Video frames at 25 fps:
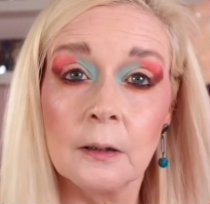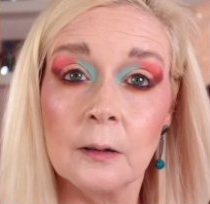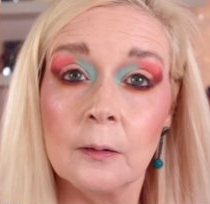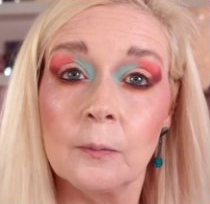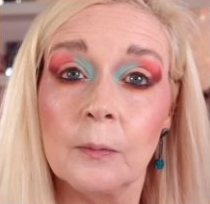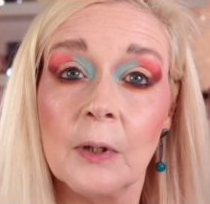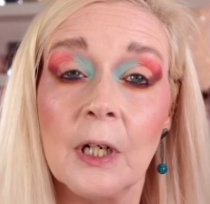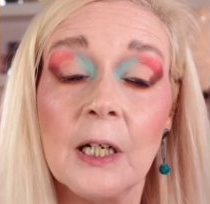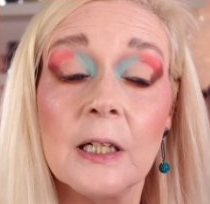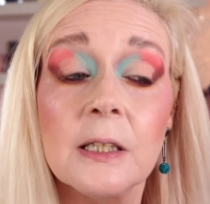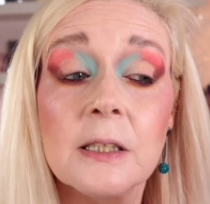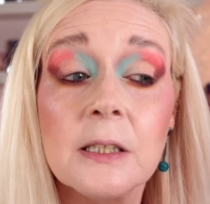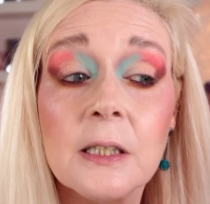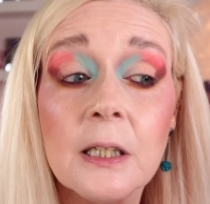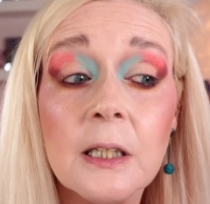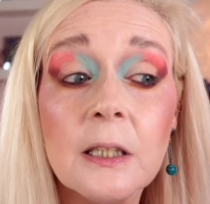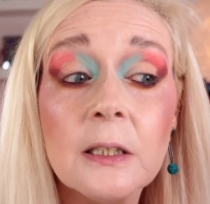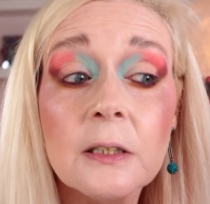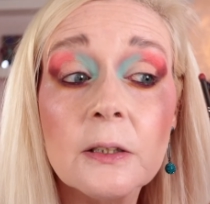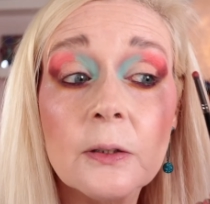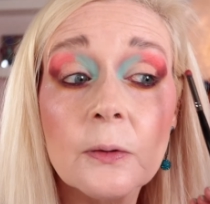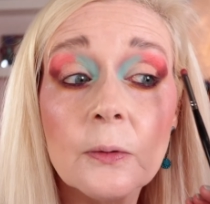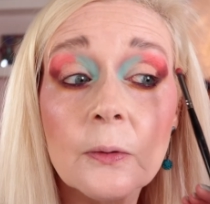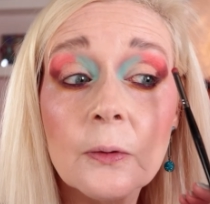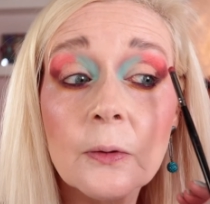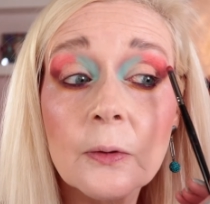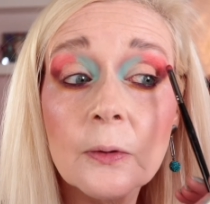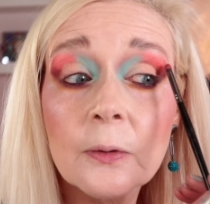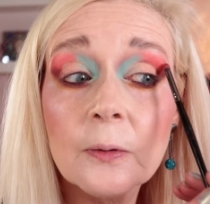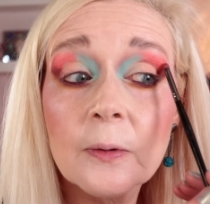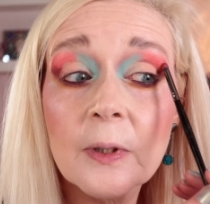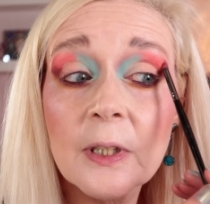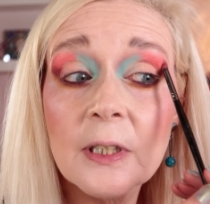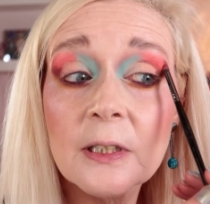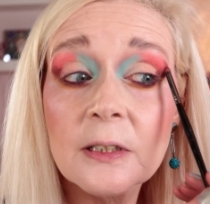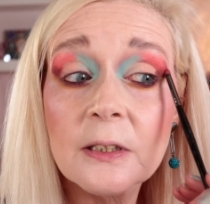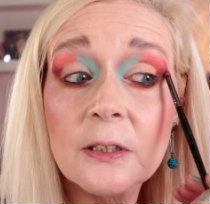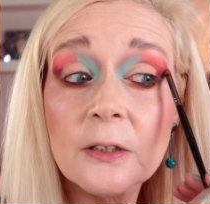Blending's
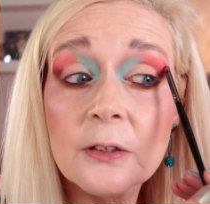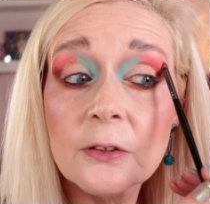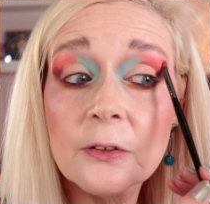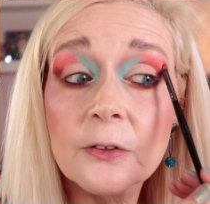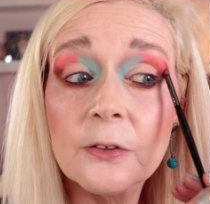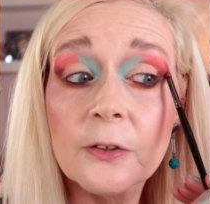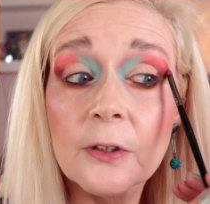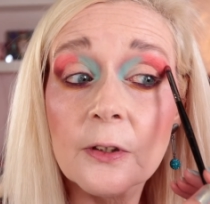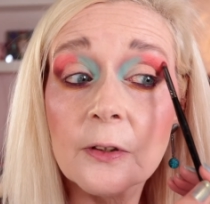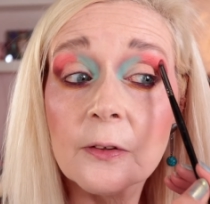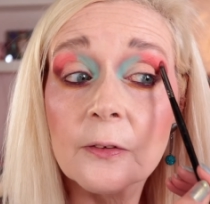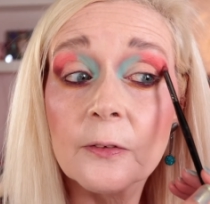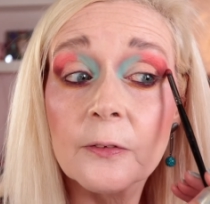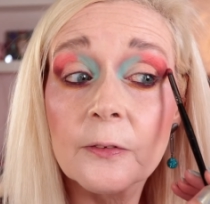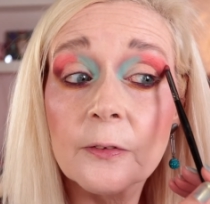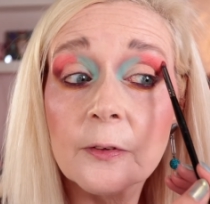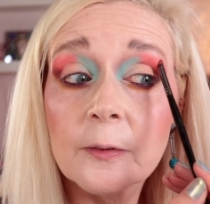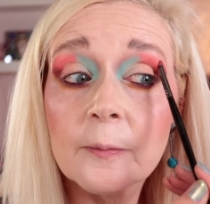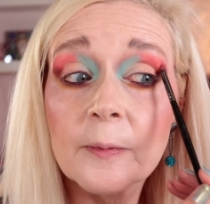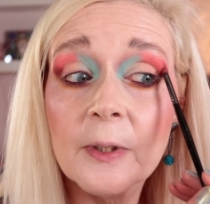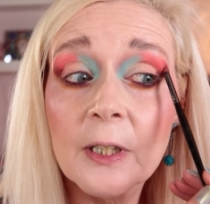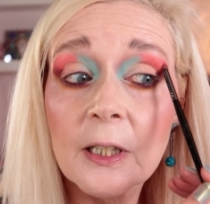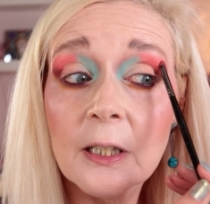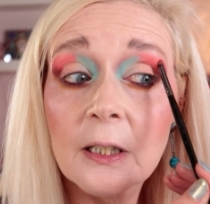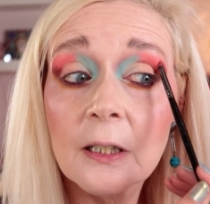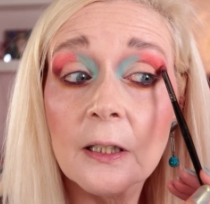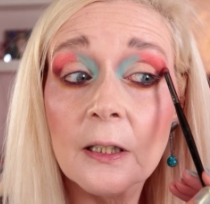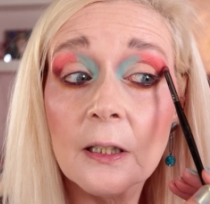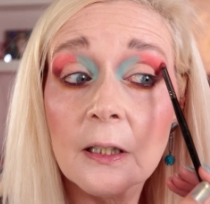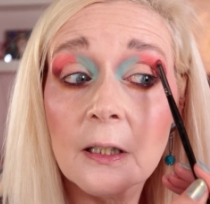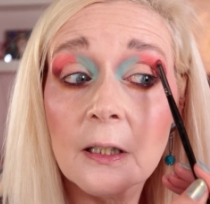always a struggle for me.